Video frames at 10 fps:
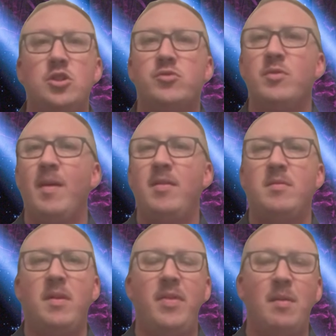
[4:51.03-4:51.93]
just remind
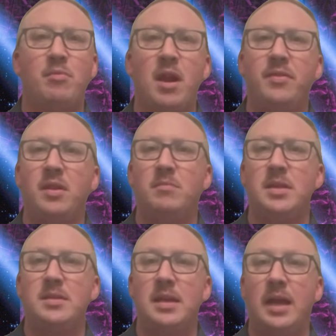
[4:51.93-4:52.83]
them that that breath can
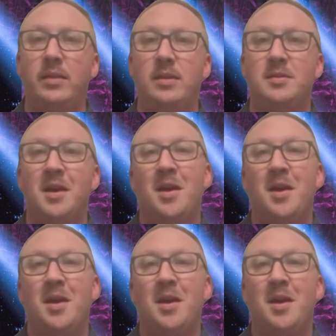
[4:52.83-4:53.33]
be silent